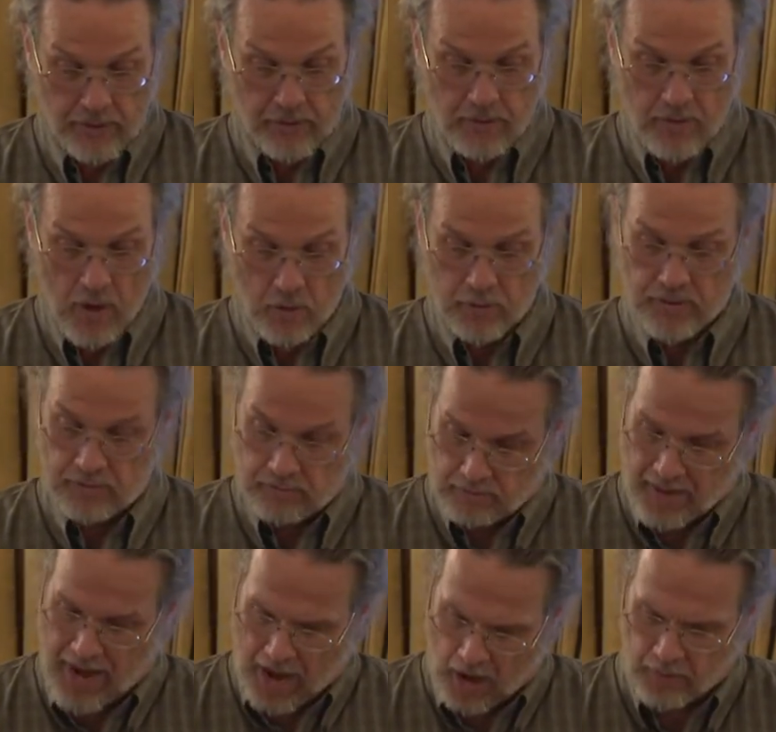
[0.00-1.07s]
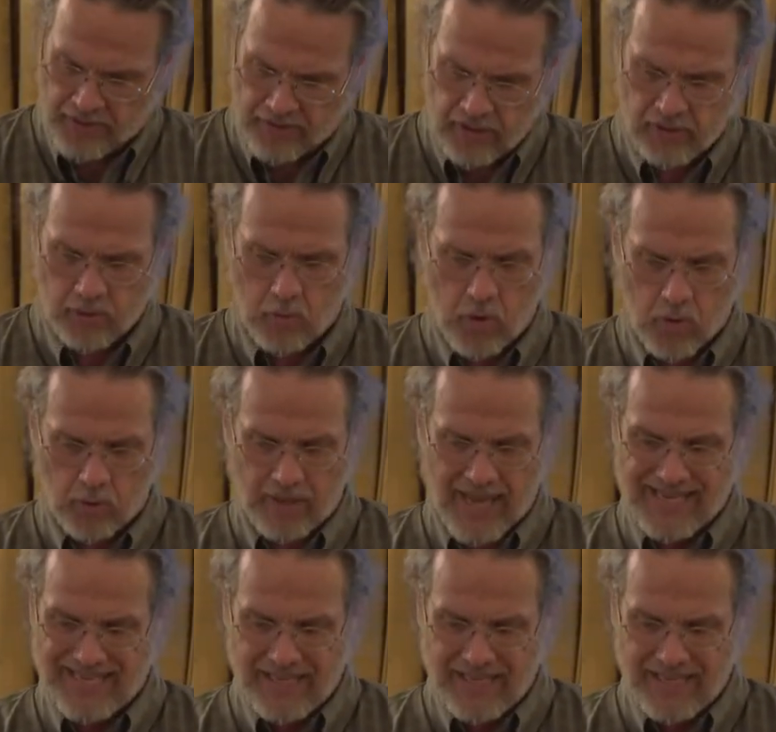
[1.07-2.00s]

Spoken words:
Note how, in this quote, an